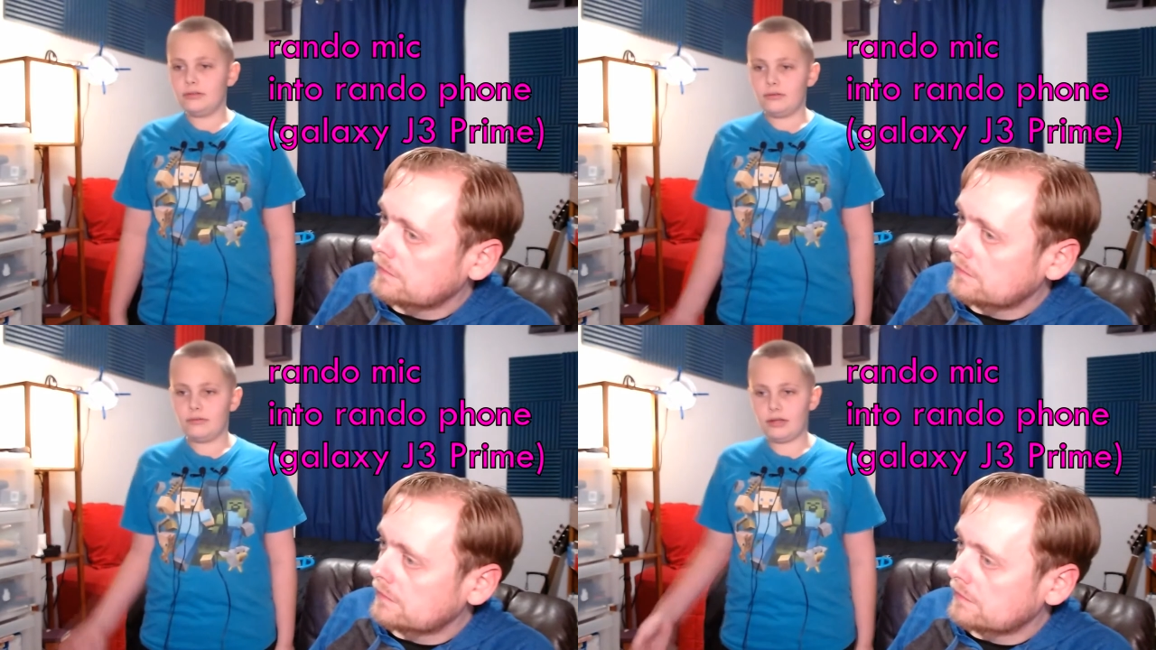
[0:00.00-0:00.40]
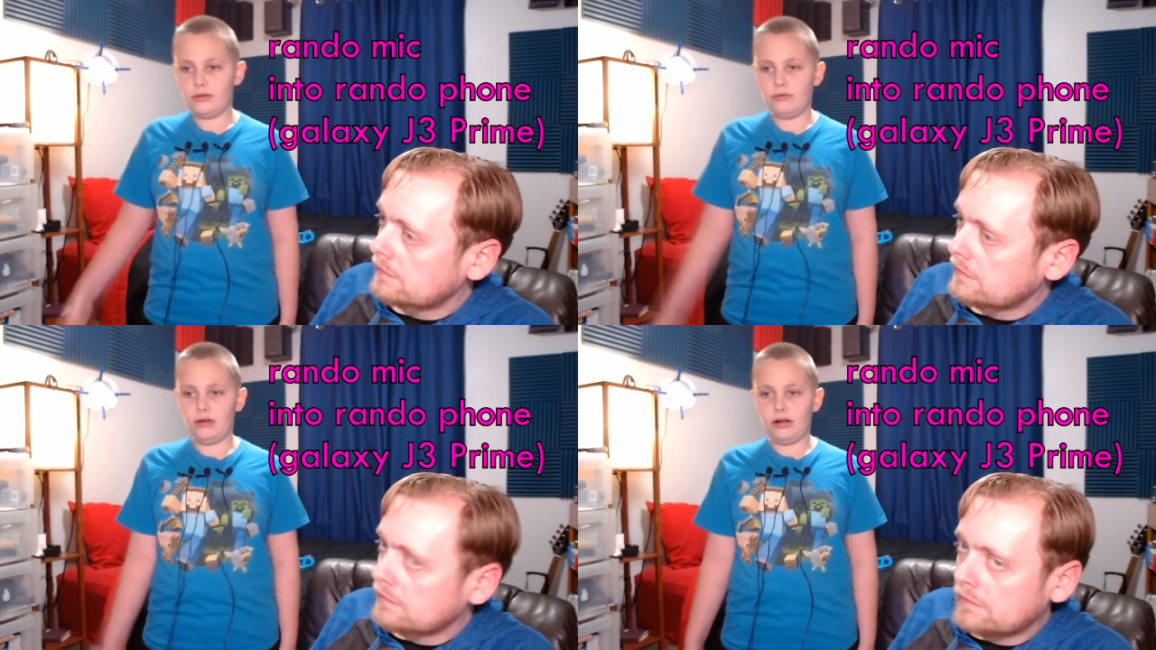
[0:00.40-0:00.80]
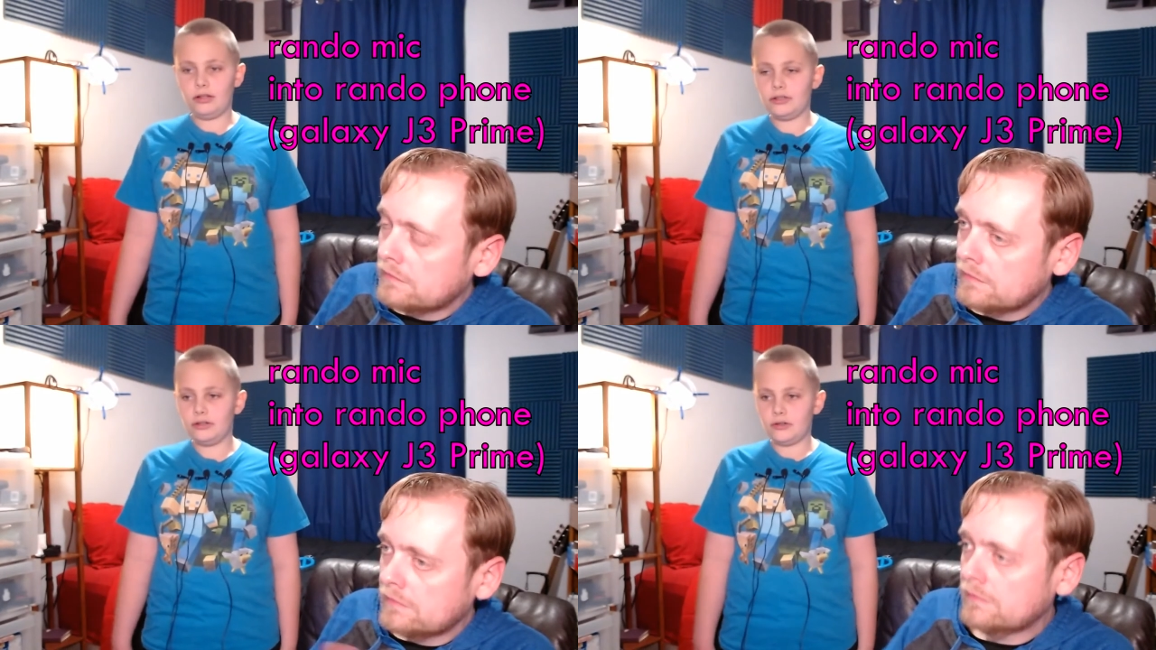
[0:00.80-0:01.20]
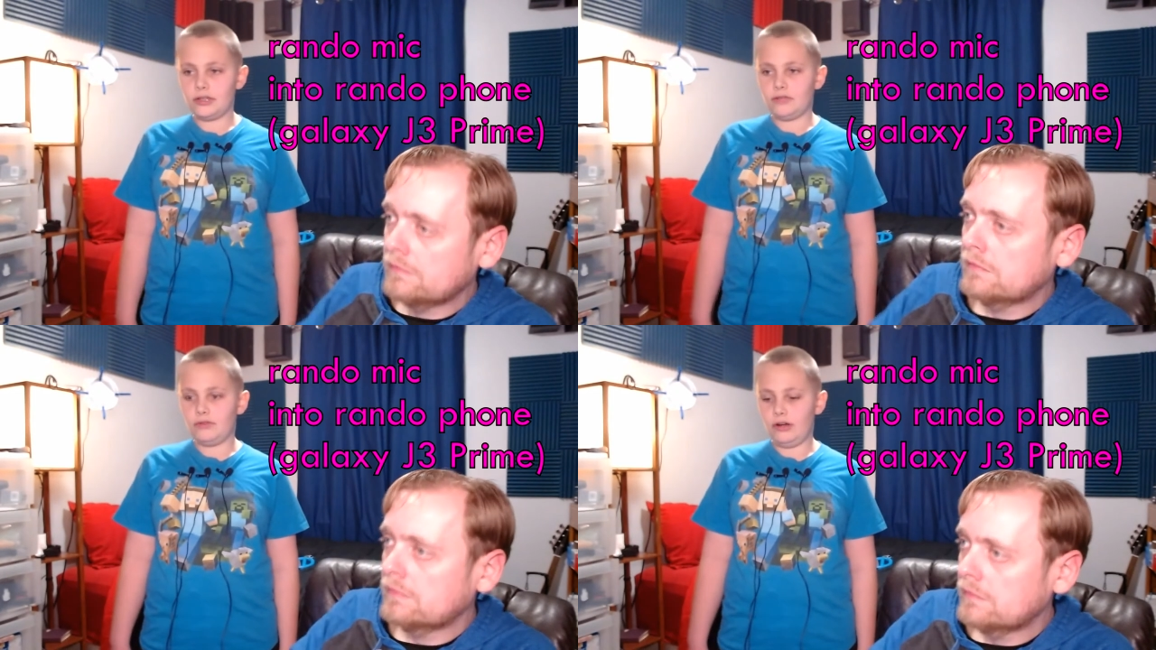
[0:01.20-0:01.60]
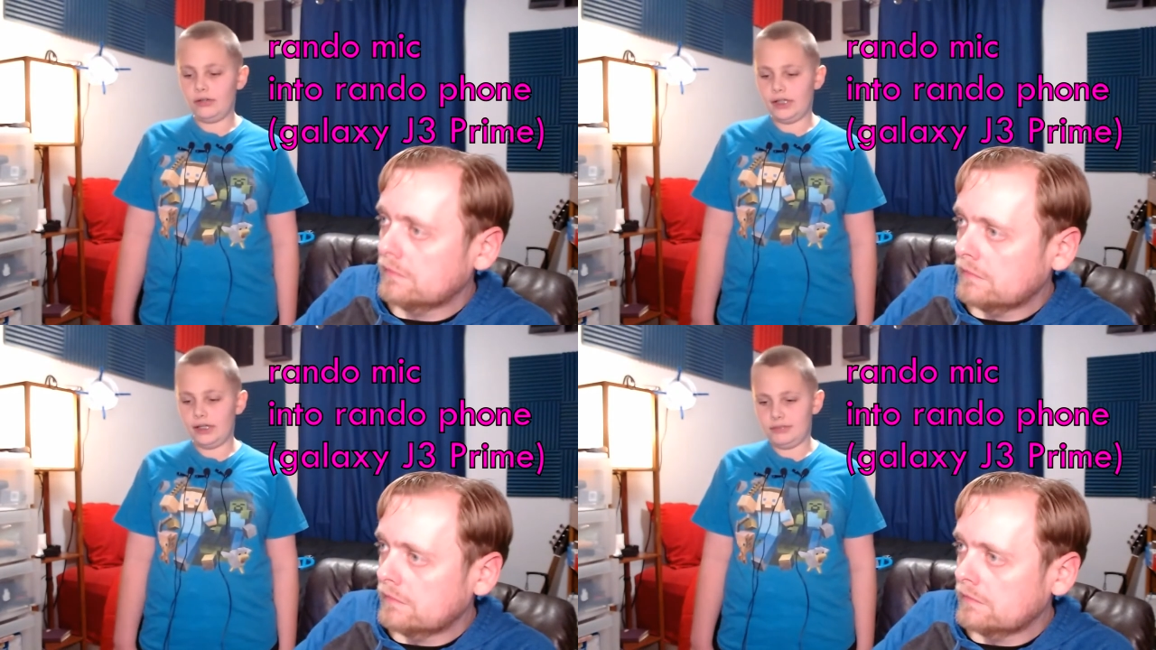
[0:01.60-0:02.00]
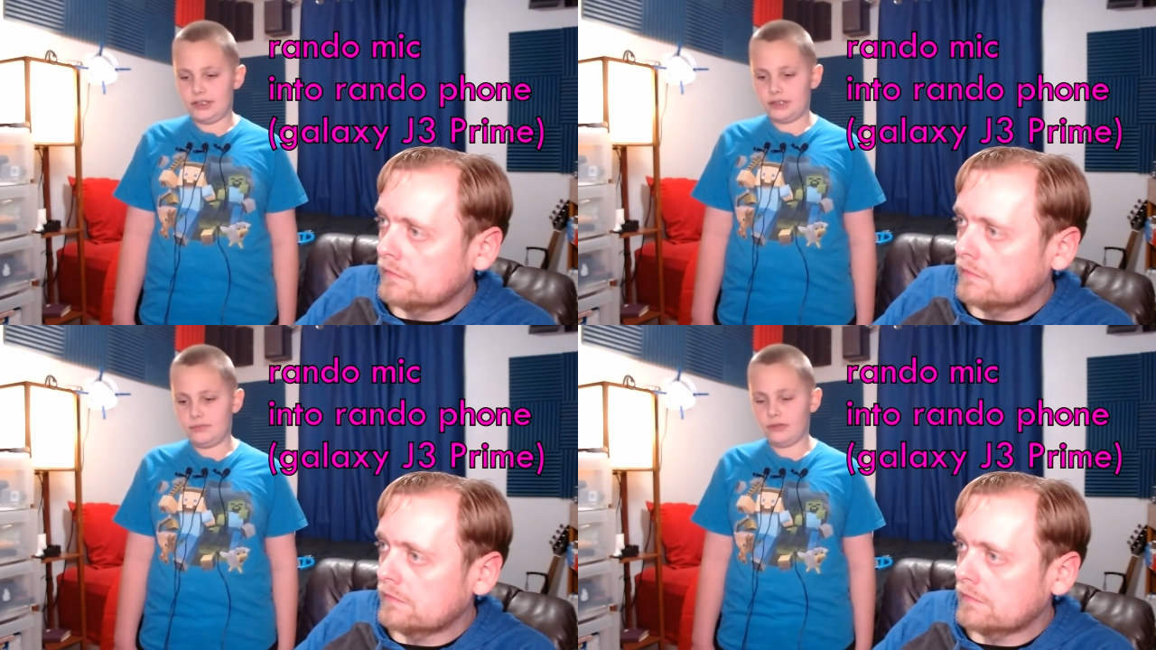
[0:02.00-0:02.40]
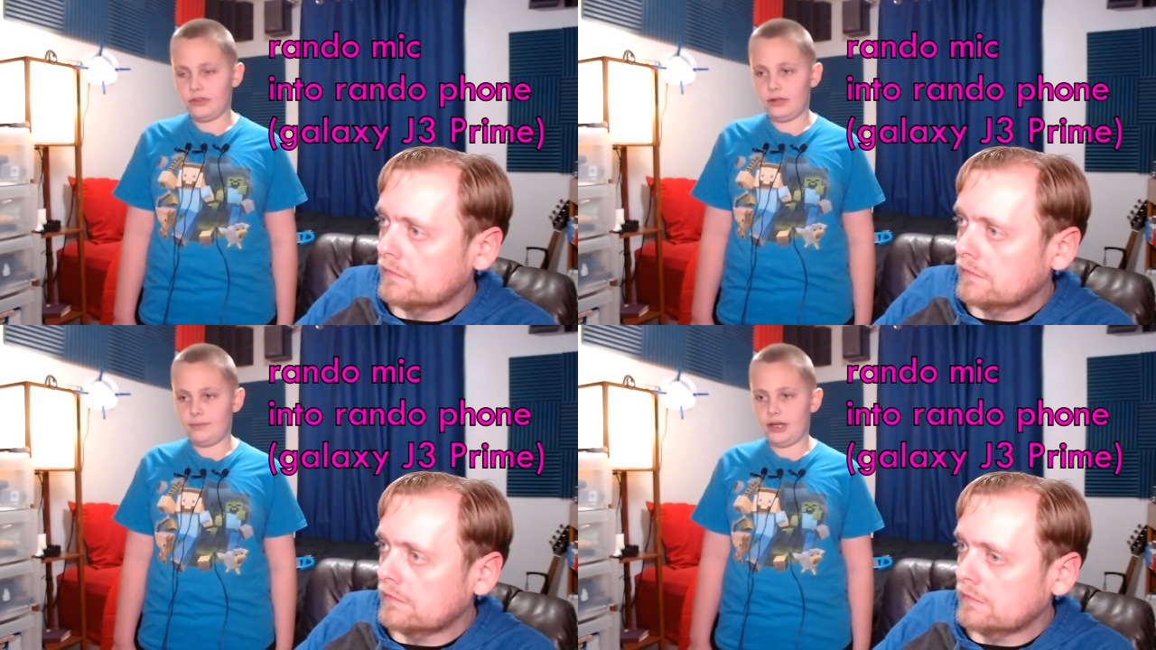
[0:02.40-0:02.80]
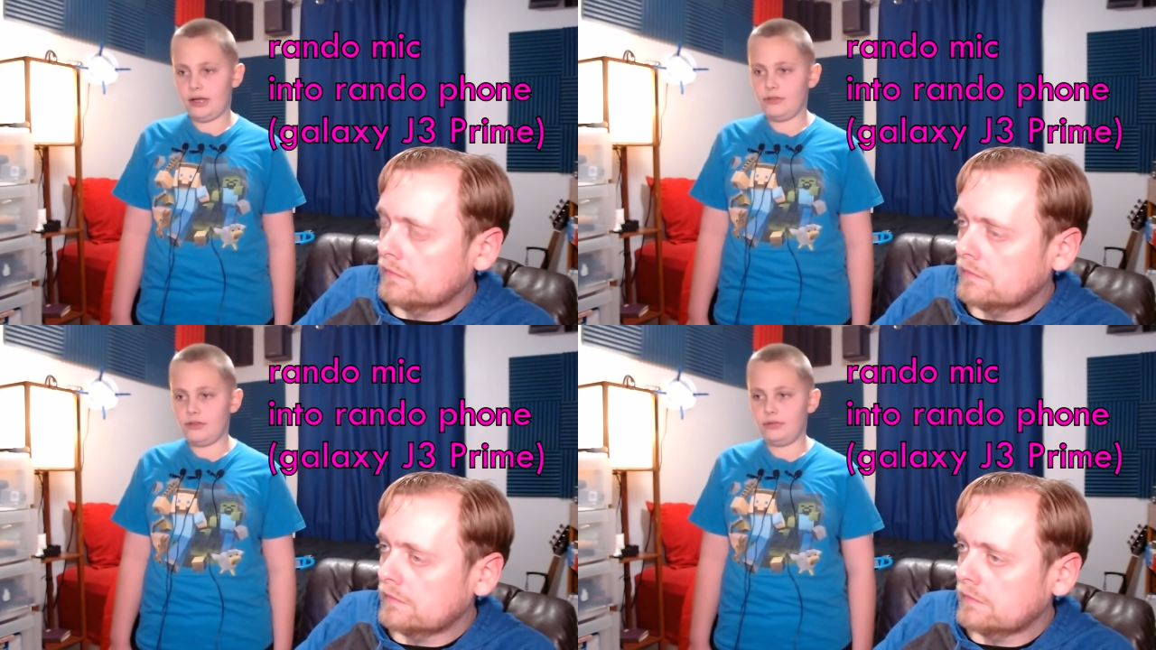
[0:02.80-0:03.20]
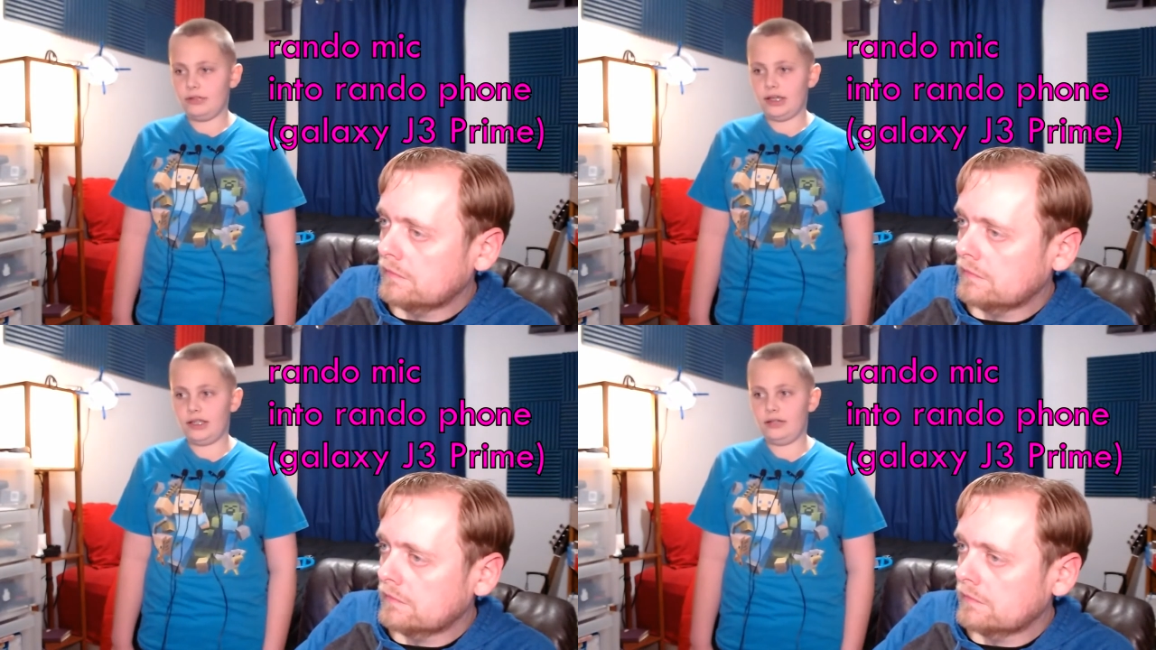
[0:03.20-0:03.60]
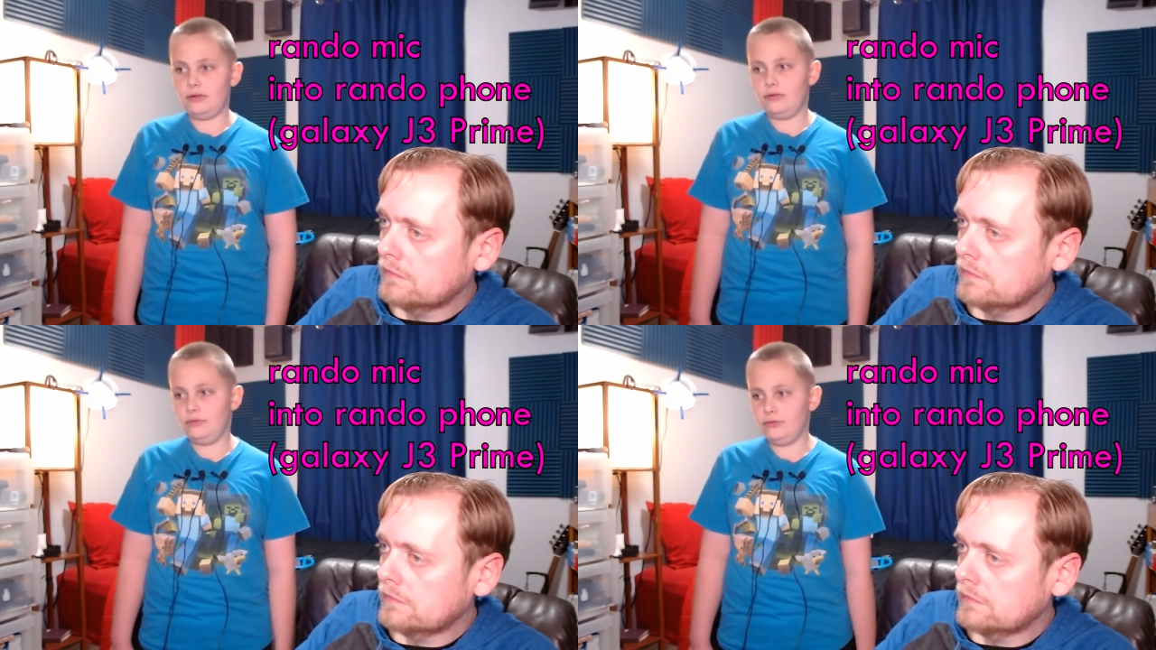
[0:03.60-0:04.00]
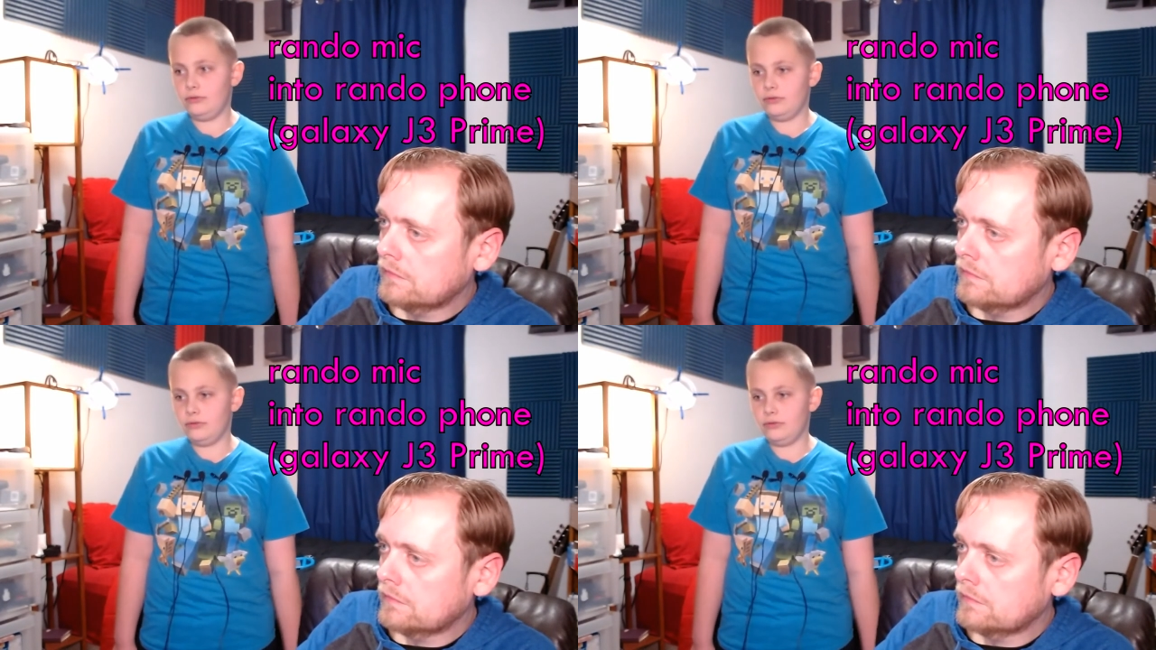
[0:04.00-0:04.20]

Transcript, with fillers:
Speaker 1: when you fall, you don't get fall damage, but sometimes you die in oof.